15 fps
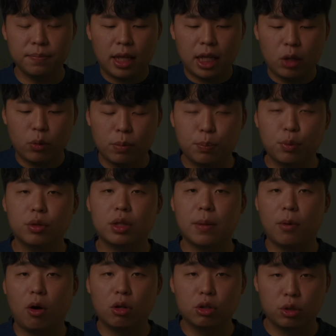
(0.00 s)
and he will put
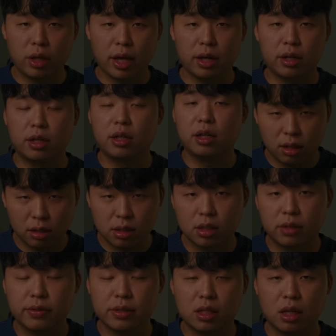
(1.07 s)
them all together on the
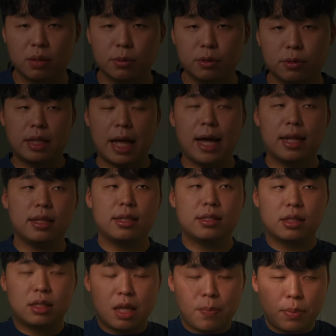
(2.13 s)
service table. That is
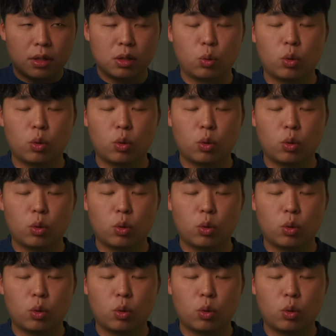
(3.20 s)
a typical